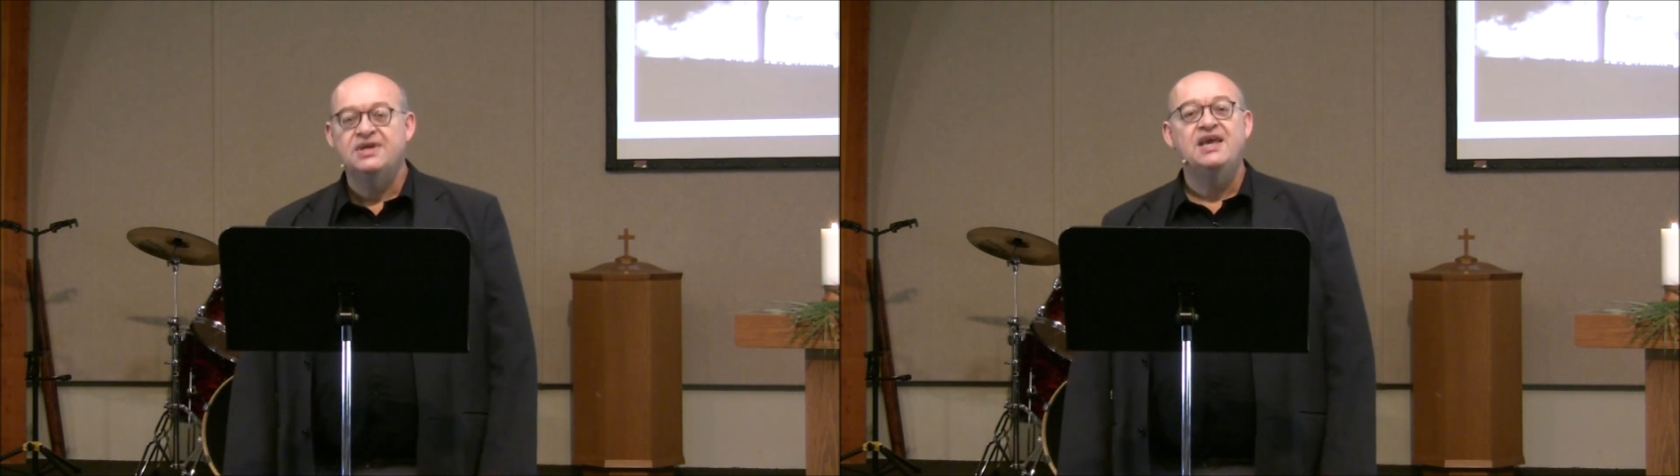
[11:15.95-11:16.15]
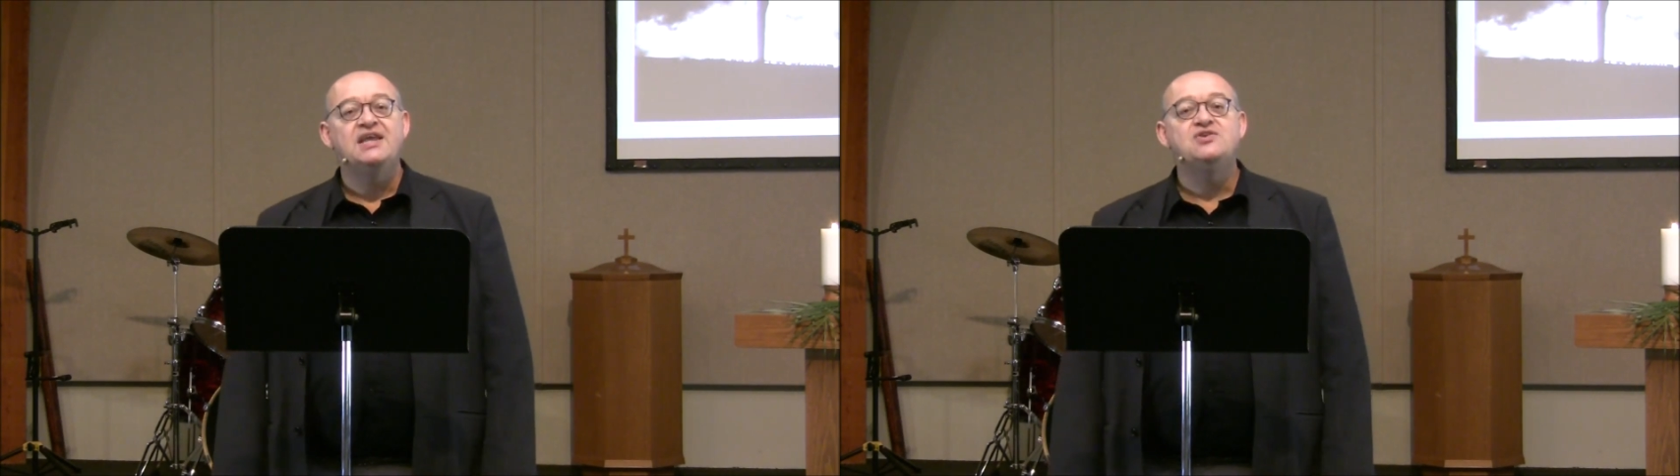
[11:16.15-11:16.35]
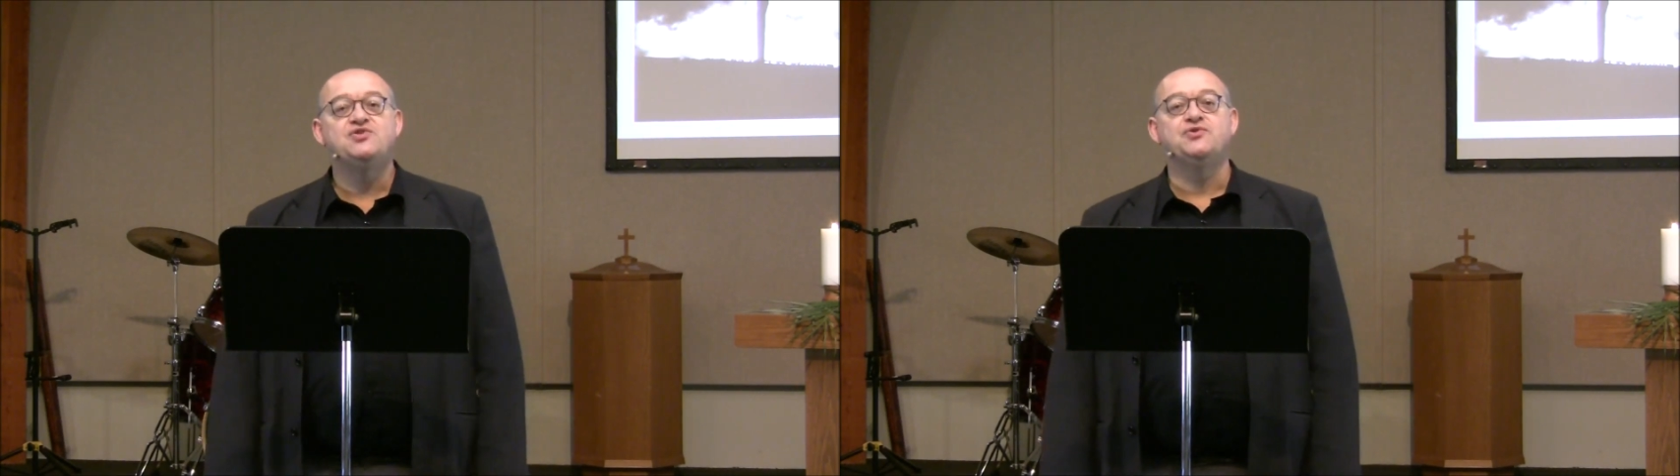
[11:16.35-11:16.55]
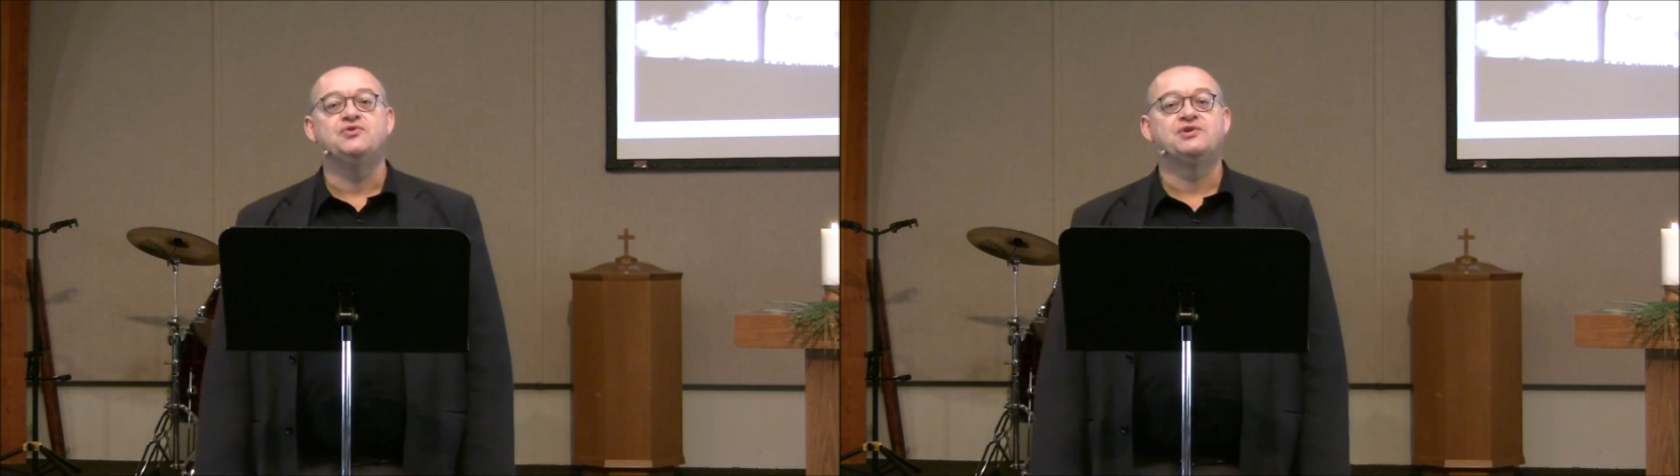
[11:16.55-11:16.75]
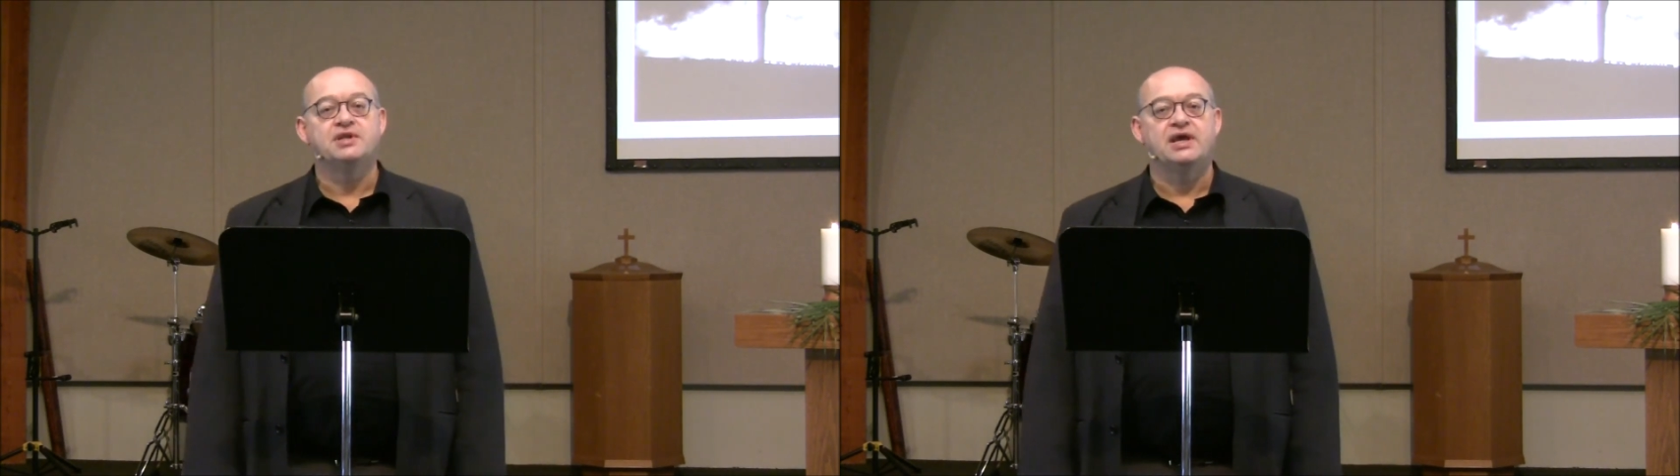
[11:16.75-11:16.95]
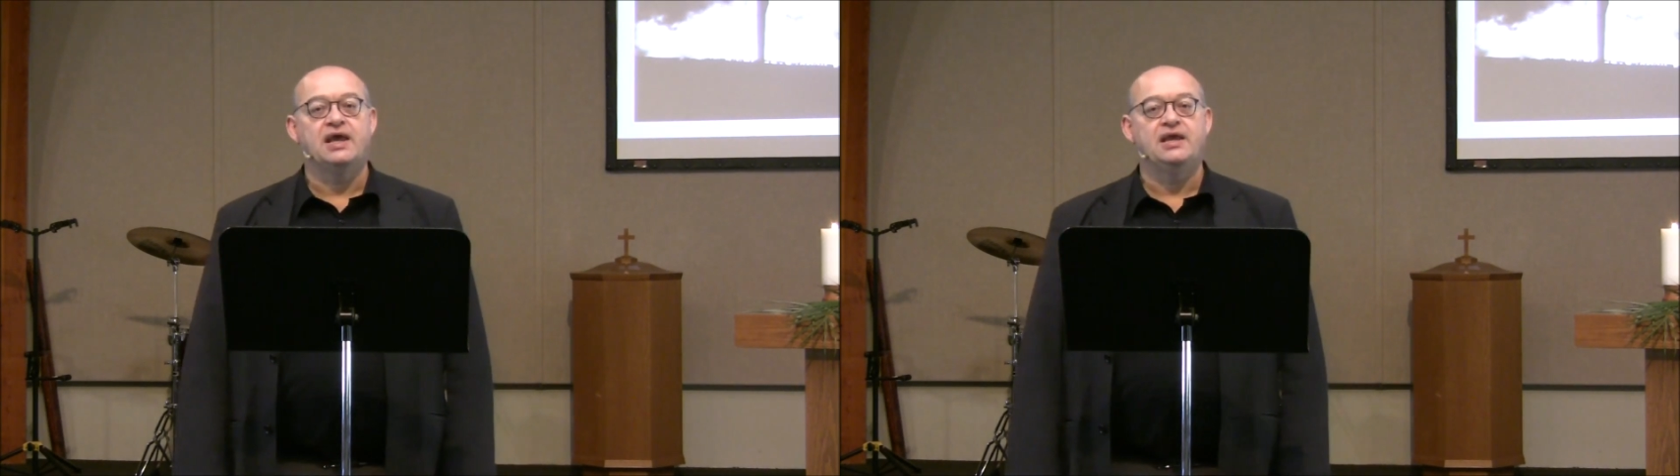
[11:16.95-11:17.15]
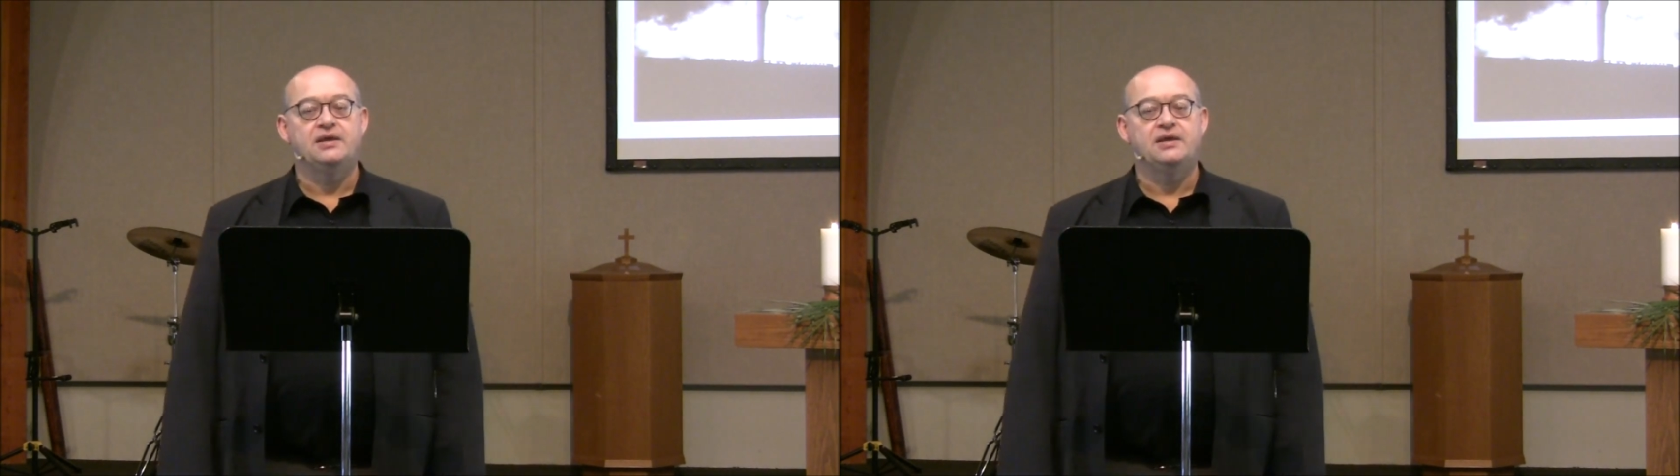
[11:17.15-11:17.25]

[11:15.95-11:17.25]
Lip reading: into today.